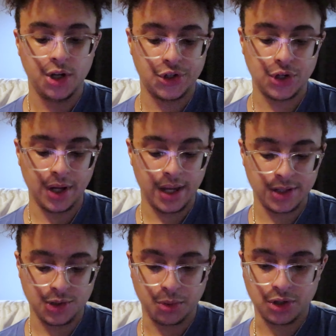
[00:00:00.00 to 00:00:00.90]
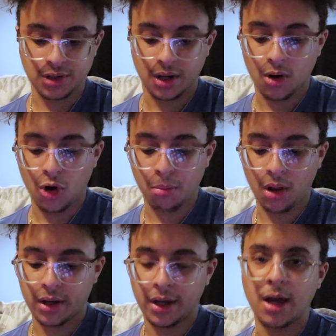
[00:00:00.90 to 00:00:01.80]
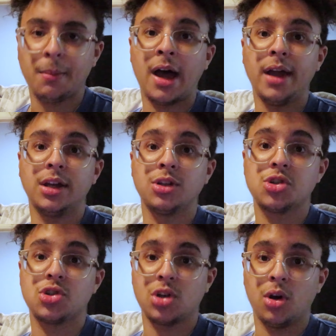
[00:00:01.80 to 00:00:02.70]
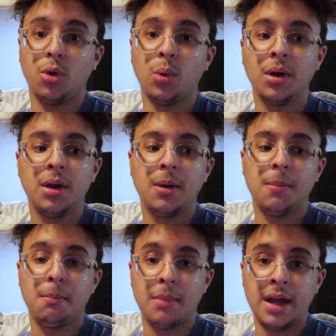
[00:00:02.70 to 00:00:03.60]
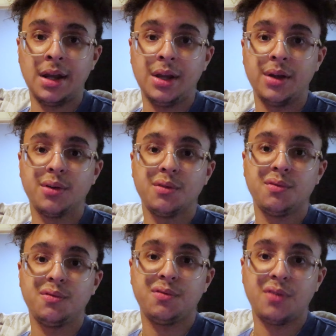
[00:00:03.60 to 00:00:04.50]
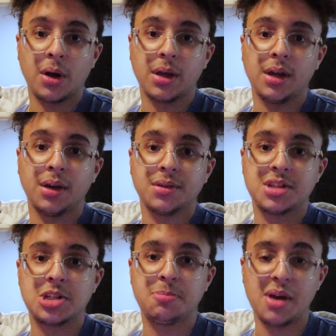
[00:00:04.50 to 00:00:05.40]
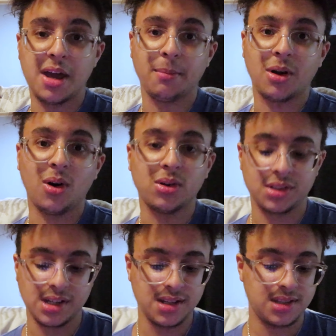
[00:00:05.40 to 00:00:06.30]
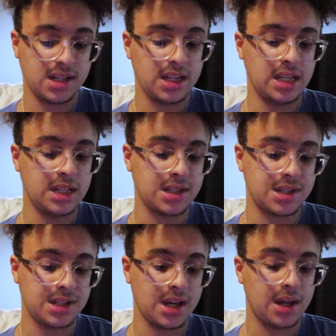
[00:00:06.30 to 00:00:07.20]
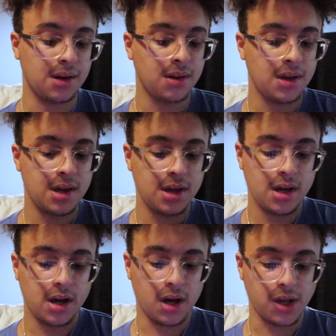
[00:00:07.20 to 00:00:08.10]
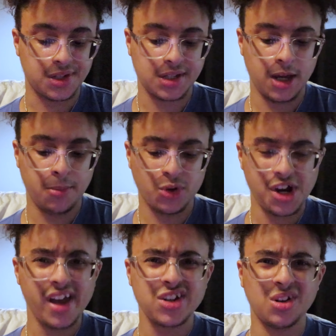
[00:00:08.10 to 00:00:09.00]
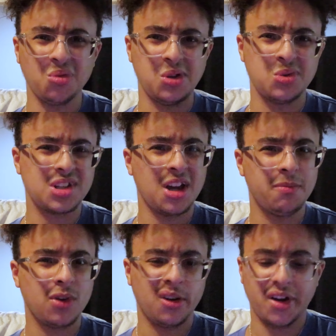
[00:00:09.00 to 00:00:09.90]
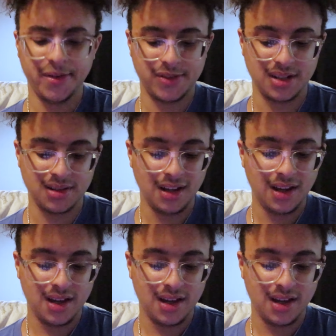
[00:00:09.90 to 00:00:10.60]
Should I Answer, which is like a call blocking app. I get so many fucking spam calls. It's insane. Skype, which I actually don't use Skype very often.